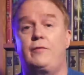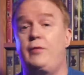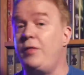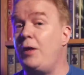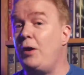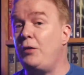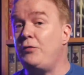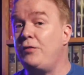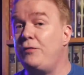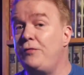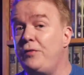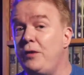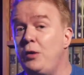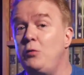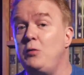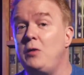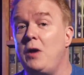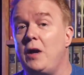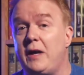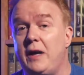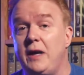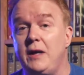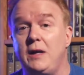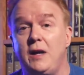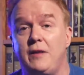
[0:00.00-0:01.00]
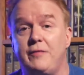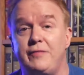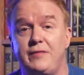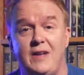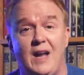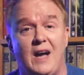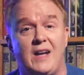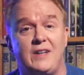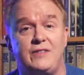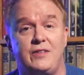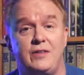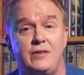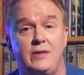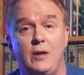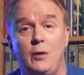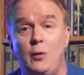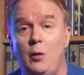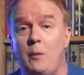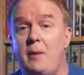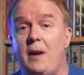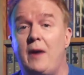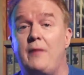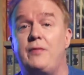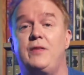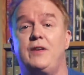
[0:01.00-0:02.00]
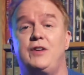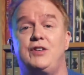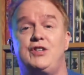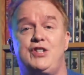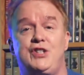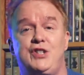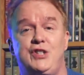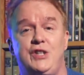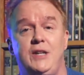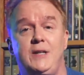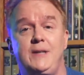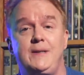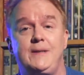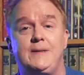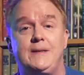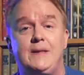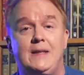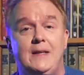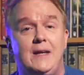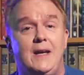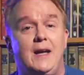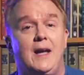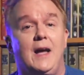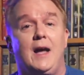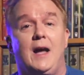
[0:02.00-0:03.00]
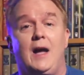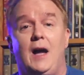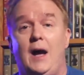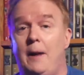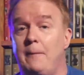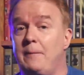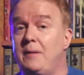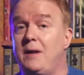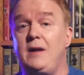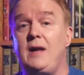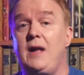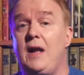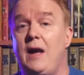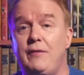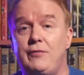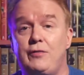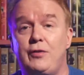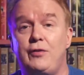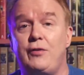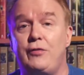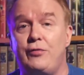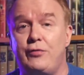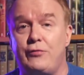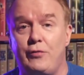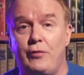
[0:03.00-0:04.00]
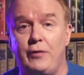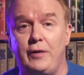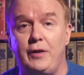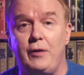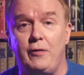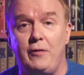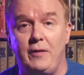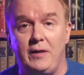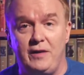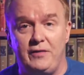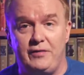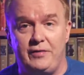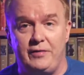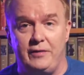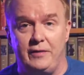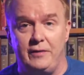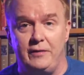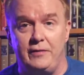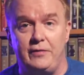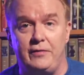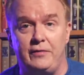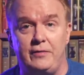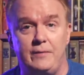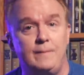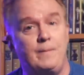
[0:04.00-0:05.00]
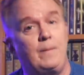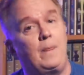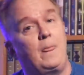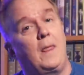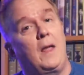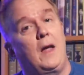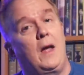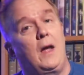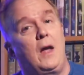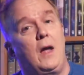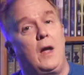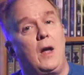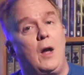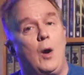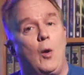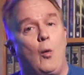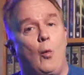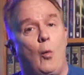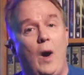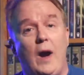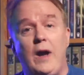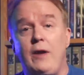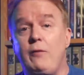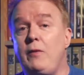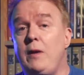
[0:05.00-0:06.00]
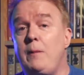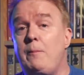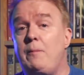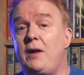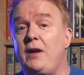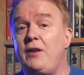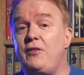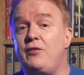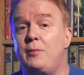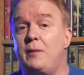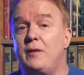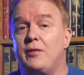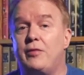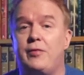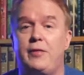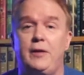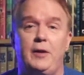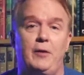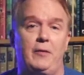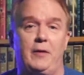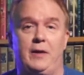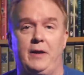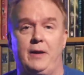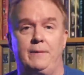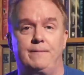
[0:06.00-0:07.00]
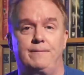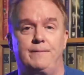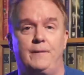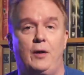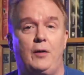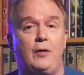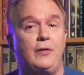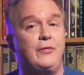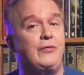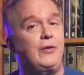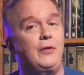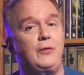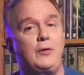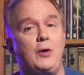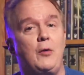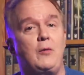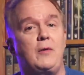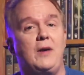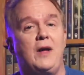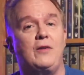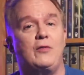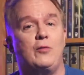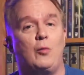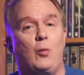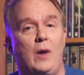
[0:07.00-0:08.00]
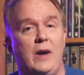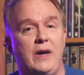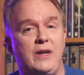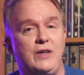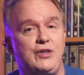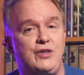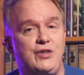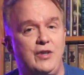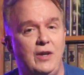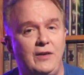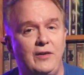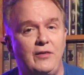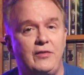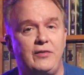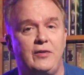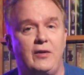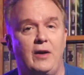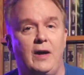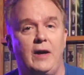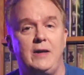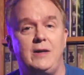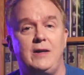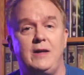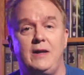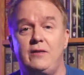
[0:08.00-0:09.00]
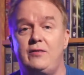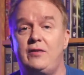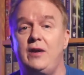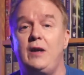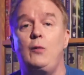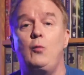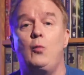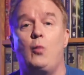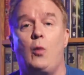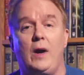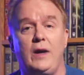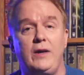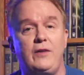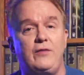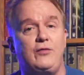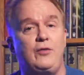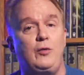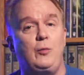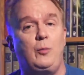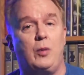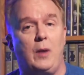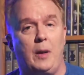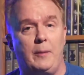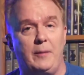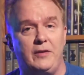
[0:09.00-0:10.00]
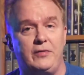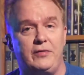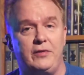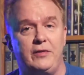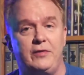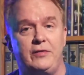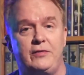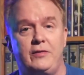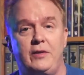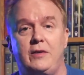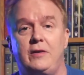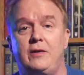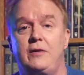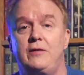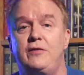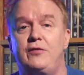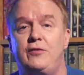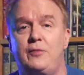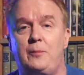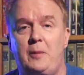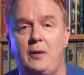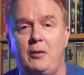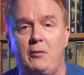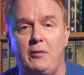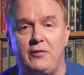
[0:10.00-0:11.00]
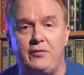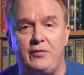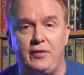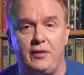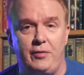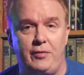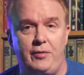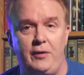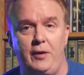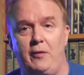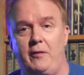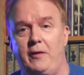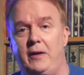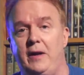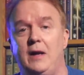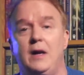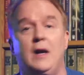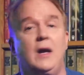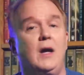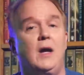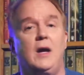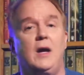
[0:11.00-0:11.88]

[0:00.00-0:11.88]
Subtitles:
For those of you lucky enough not to know about this shit, I'm gonna have to destroy your innocence. White replacement theory, also known as white genocide, is a white supremacist conspiracy theory,